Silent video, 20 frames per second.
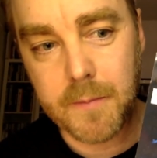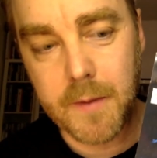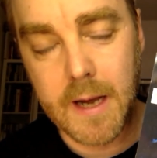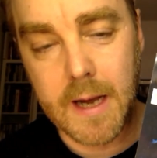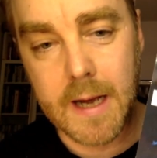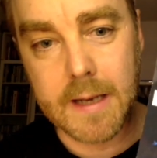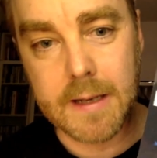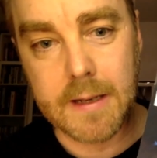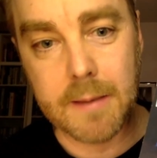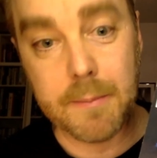
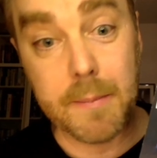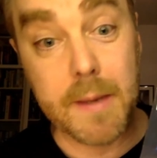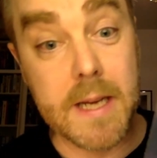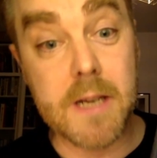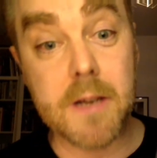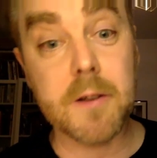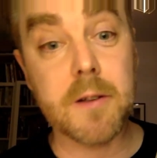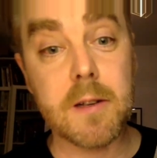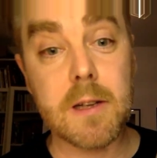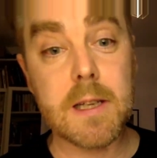and
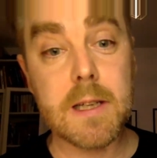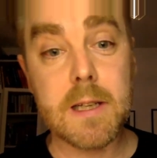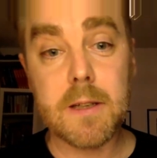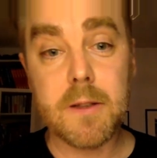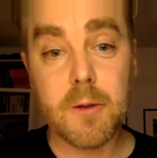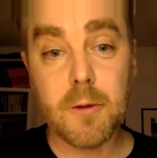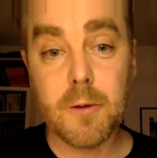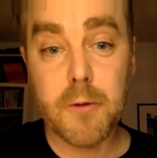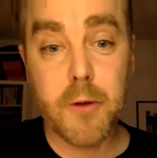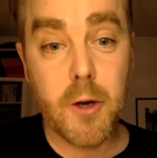immediately
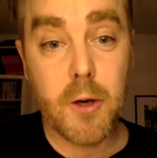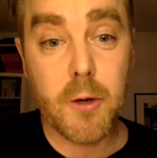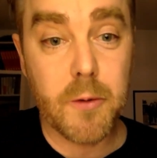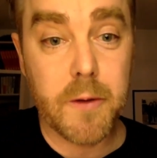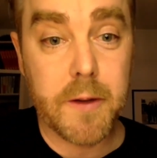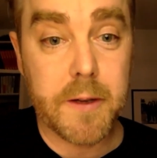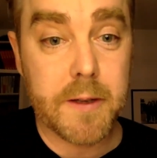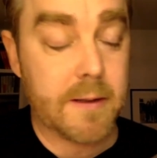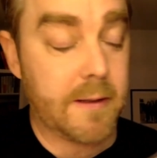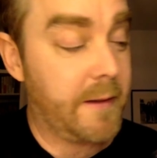you'll know
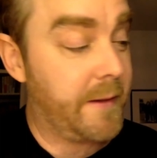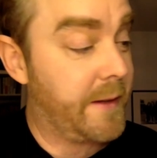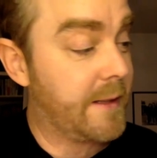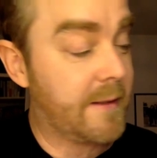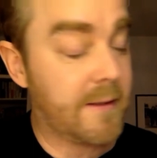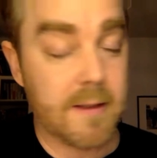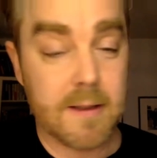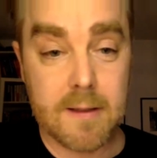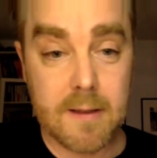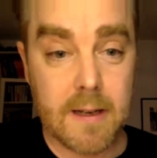that this
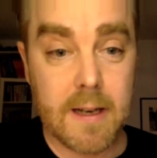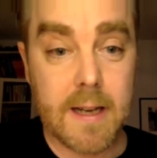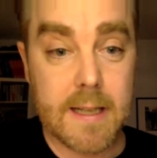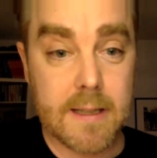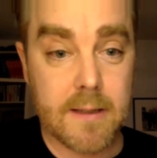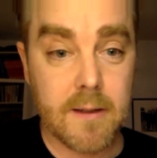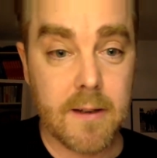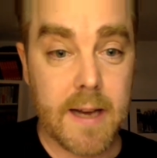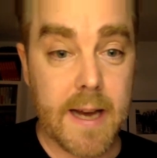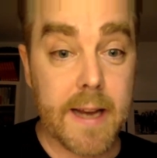is a
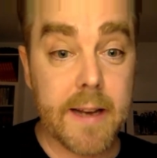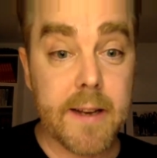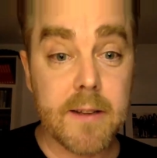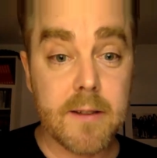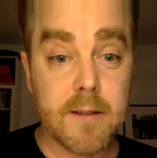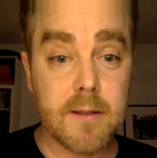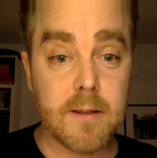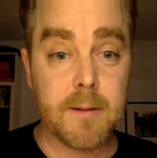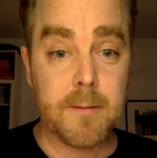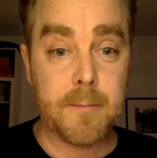later
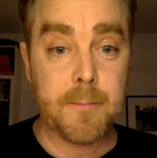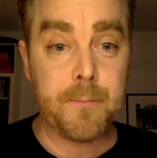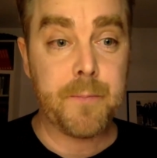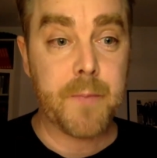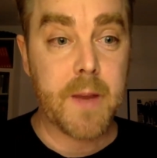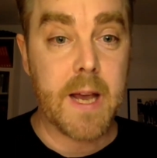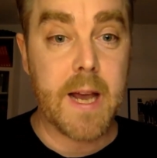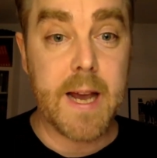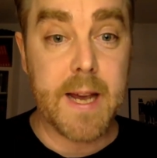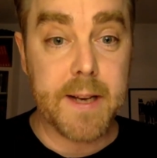
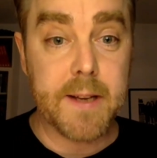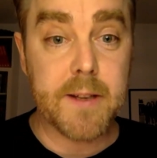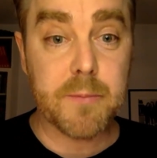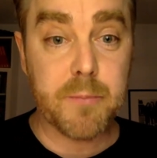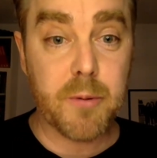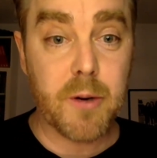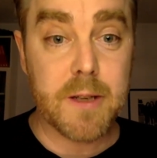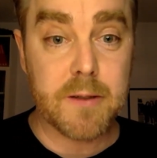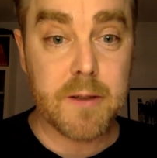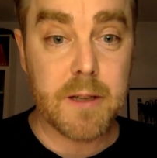80s
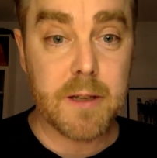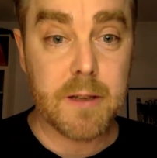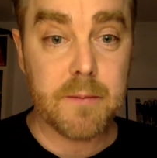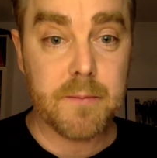pressing,